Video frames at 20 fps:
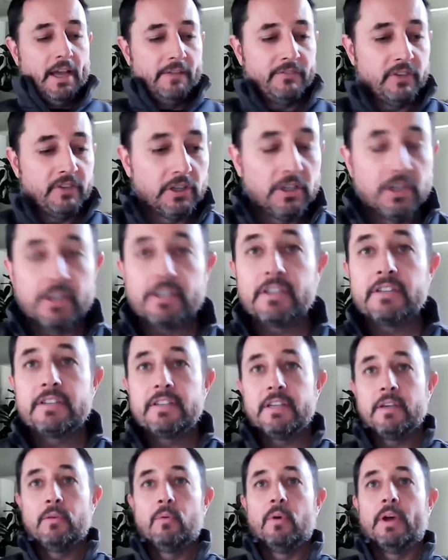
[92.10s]
have to look to
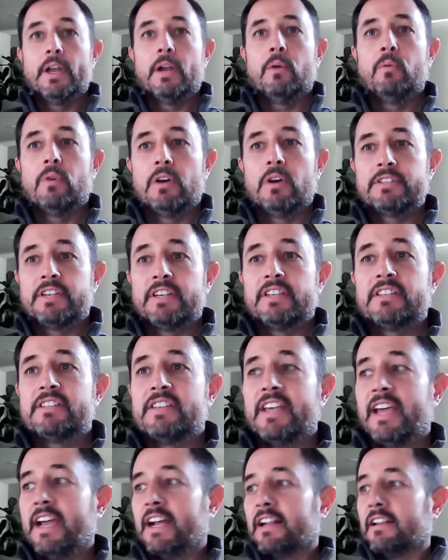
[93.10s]
see when it was
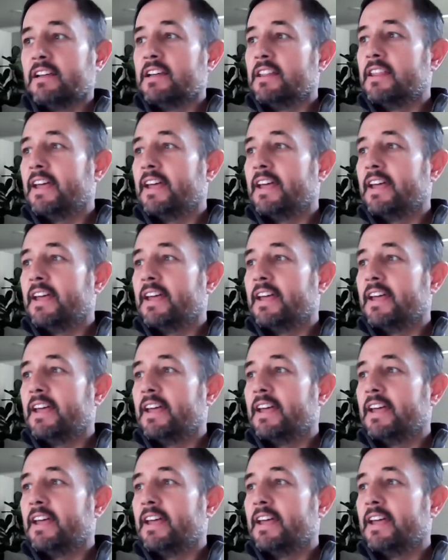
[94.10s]
exactly